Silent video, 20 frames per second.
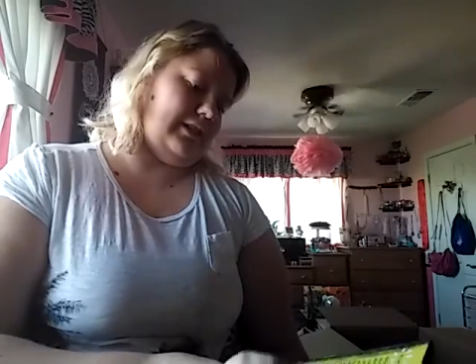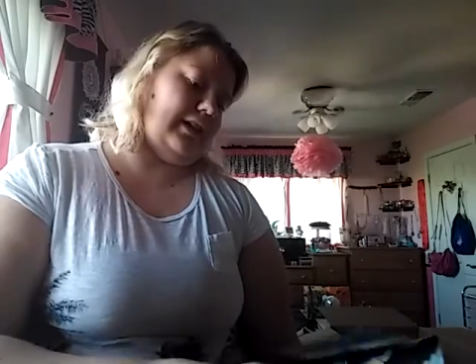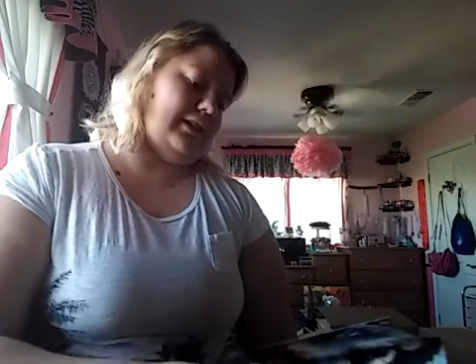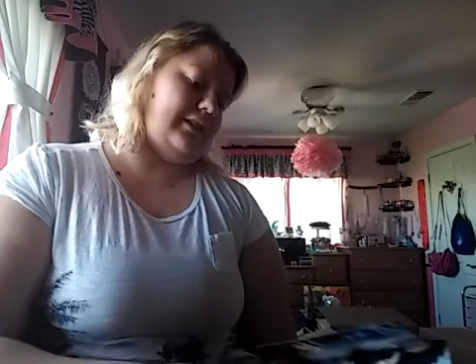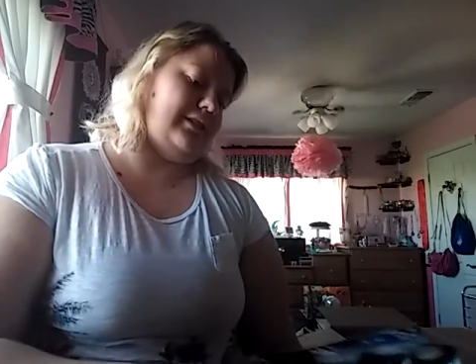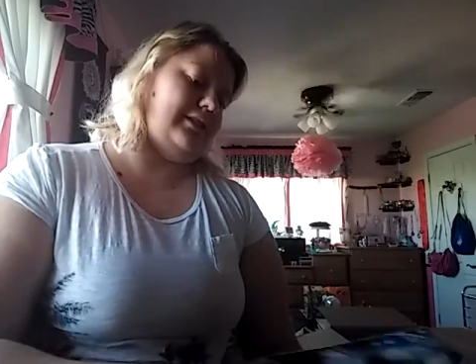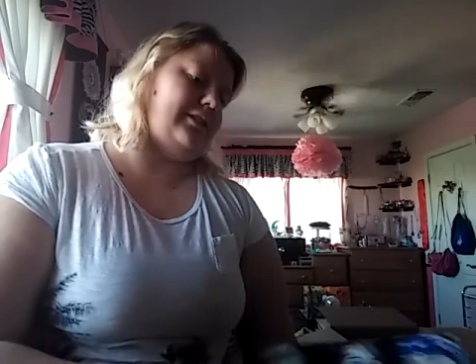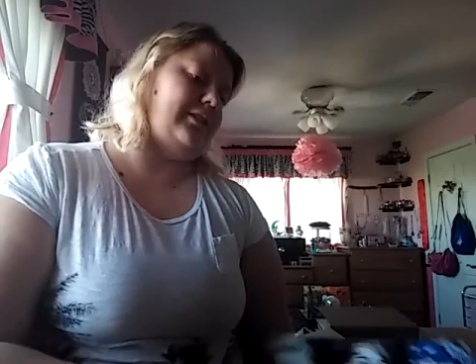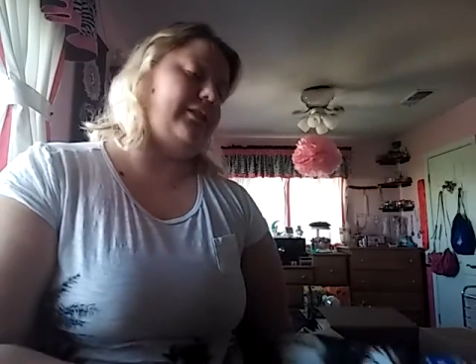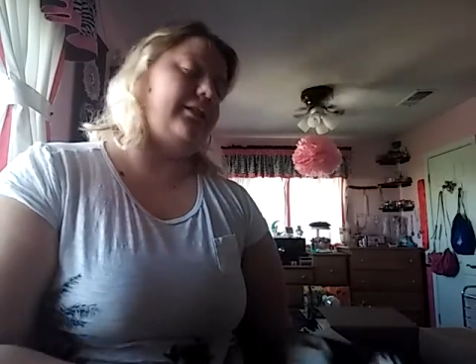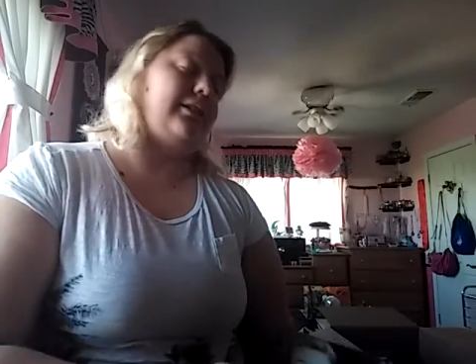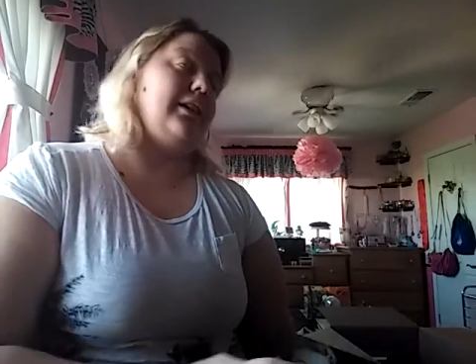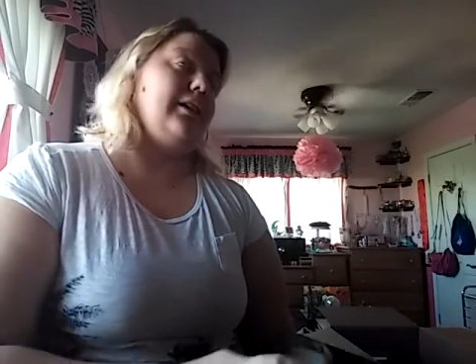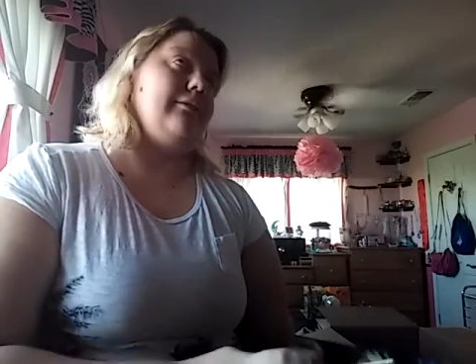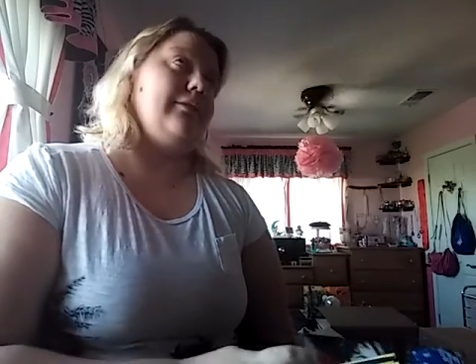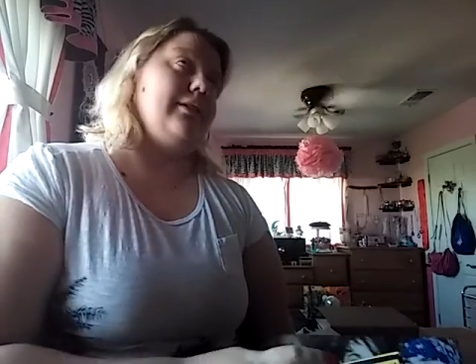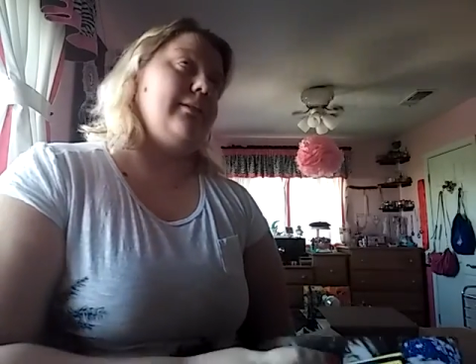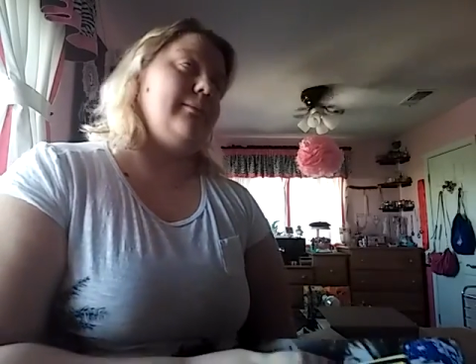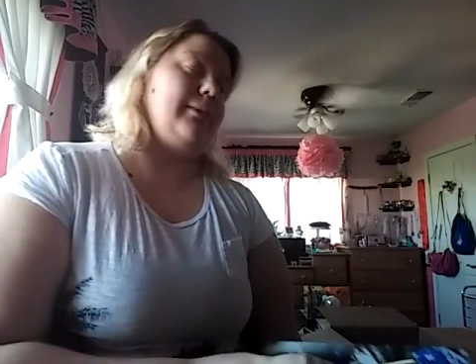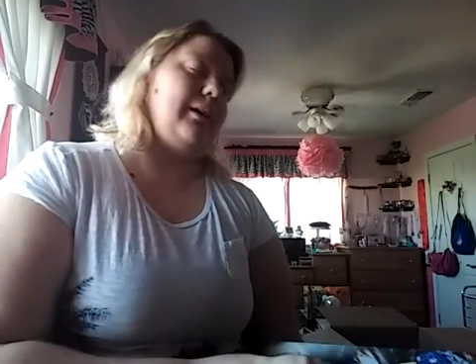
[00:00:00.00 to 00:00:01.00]
I still
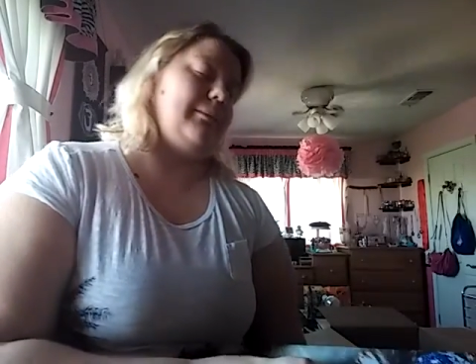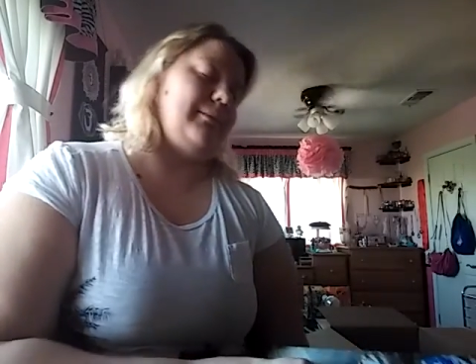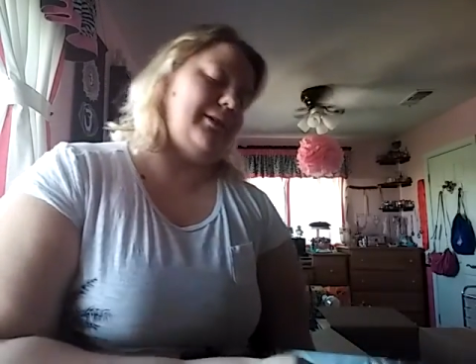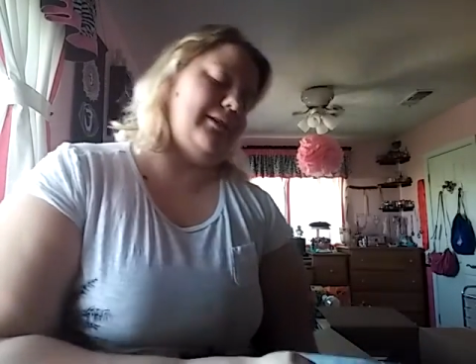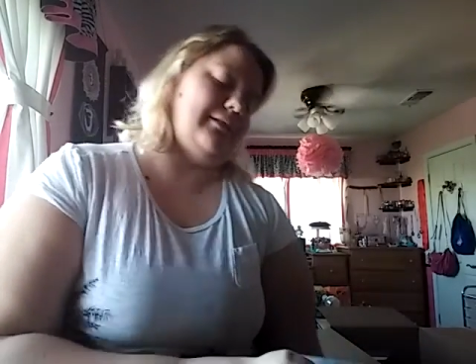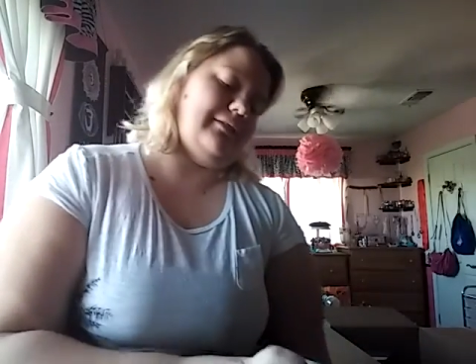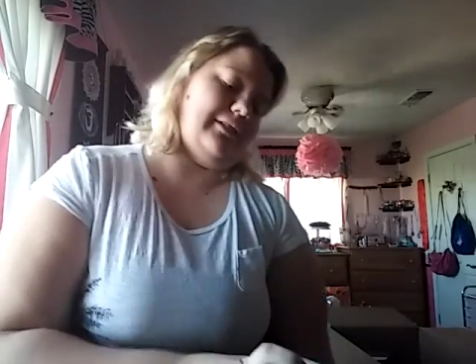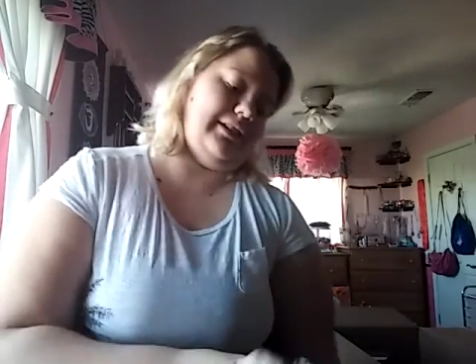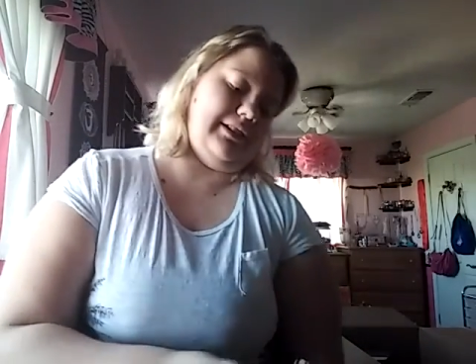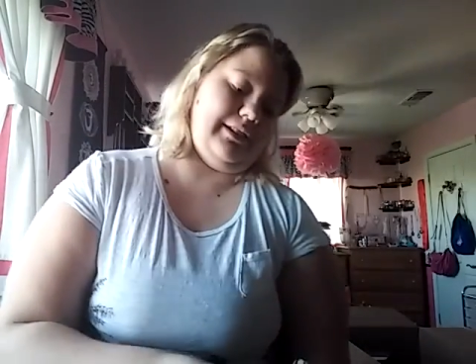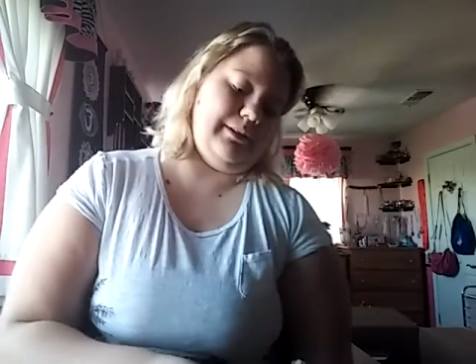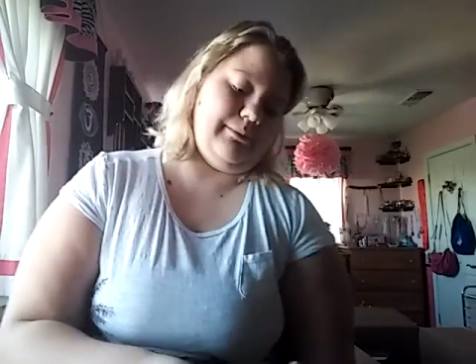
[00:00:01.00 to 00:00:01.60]
love them. I'm going to read